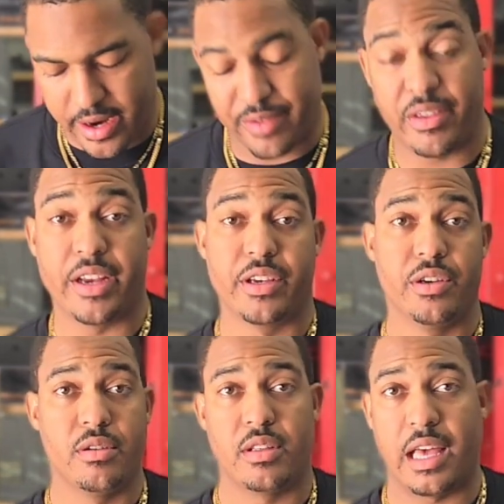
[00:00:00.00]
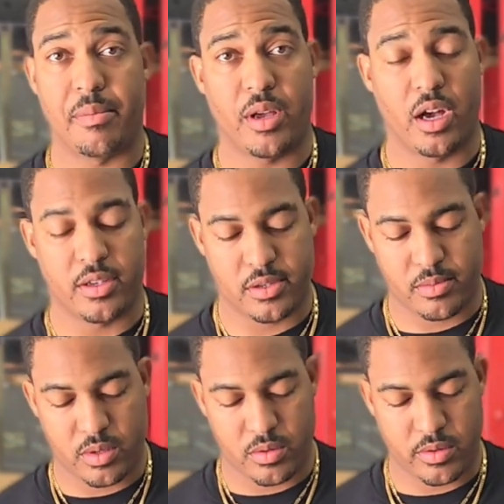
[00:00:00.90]
If they do, that'd be
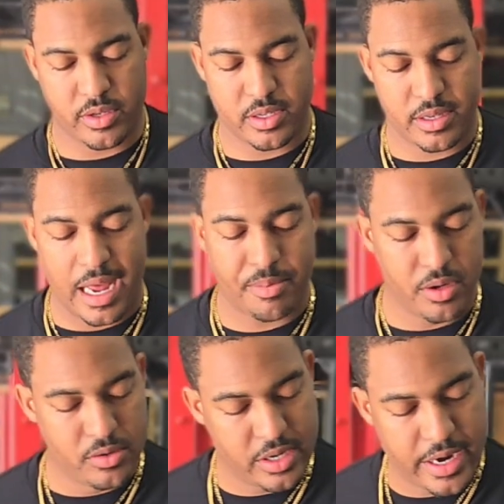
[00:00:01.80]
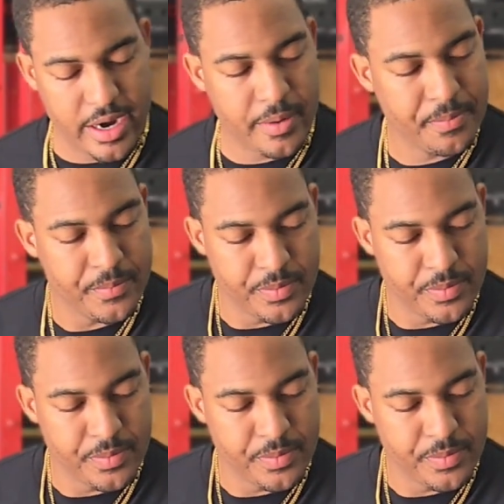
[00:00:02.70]
awesome. Snap those in there.